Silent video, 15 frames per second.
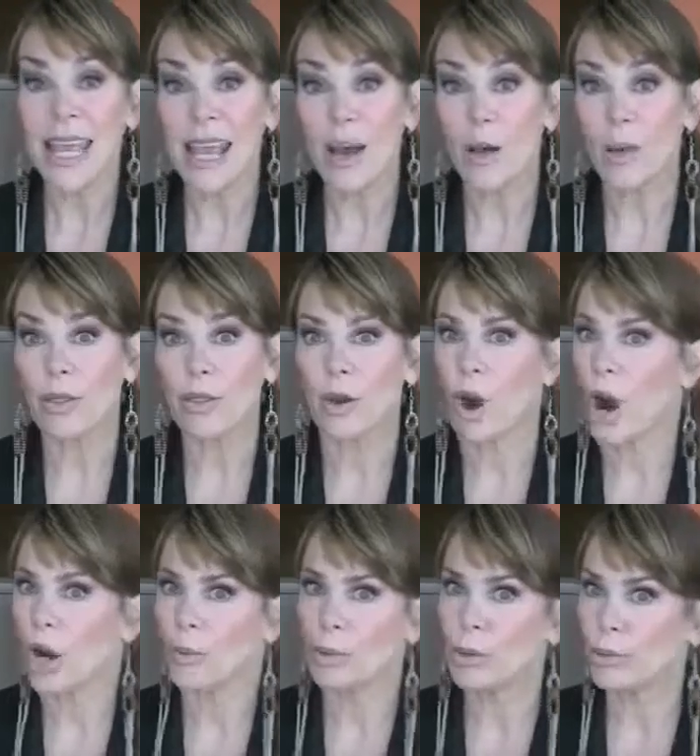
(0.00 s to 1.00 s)
Now, there
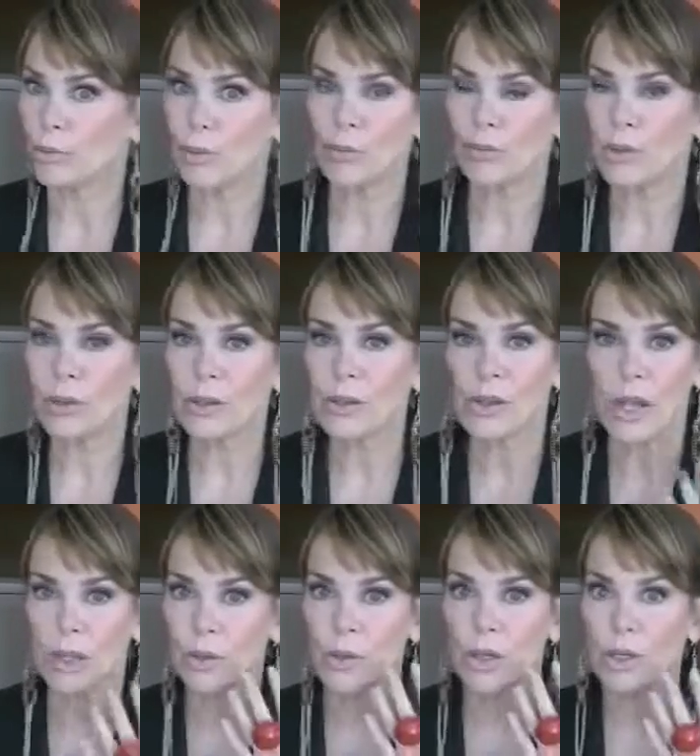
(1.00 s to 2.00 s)
are beautiful fillers
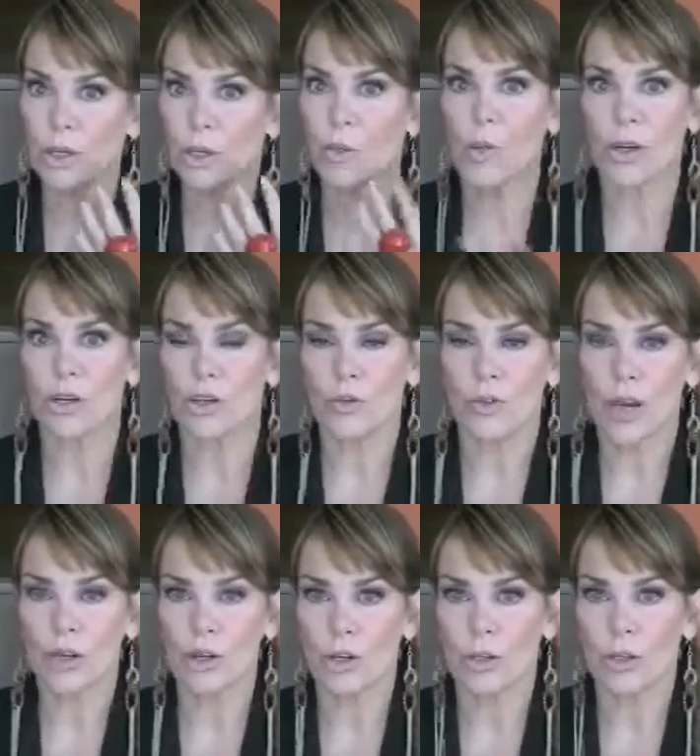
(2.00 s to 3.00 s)
that you can do once you've
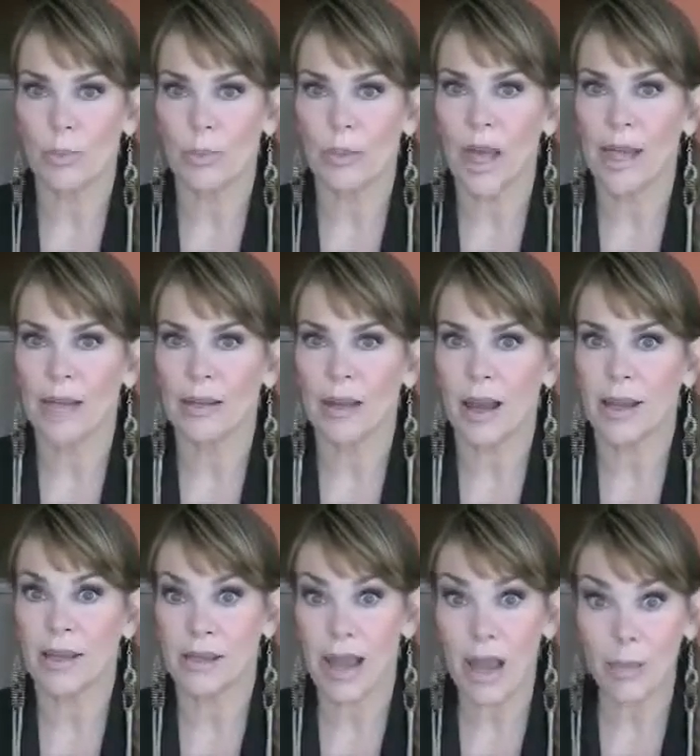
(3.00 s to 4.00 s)
got your lip line
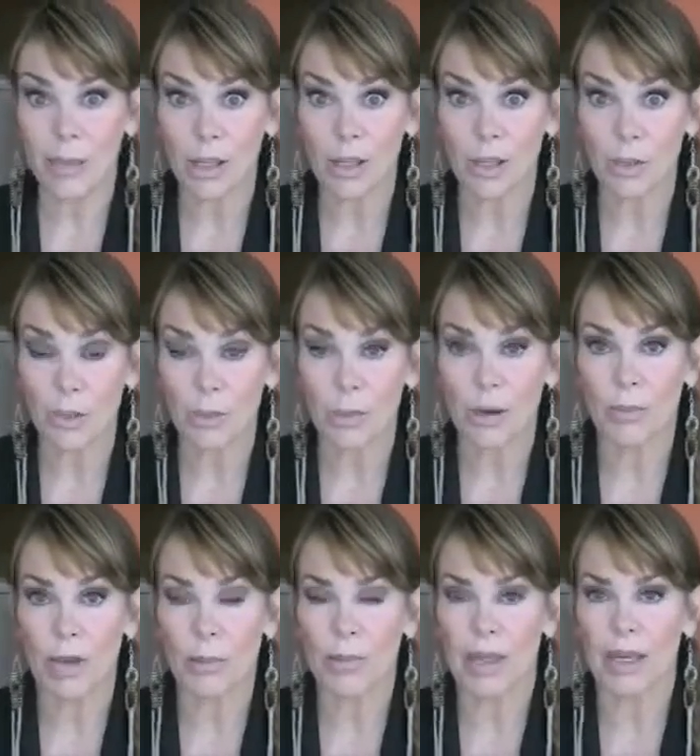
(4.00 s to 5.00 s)
established with
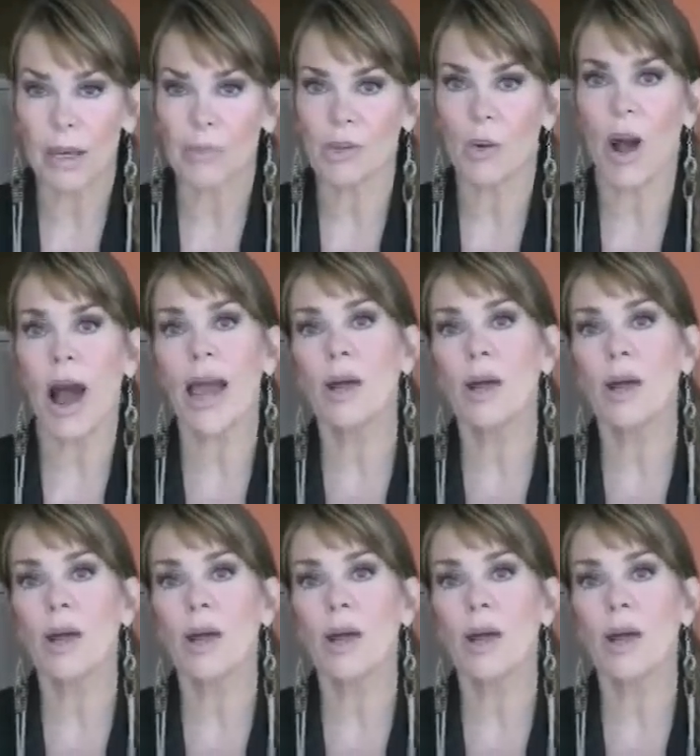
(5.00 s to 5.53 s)
permanent makeup. So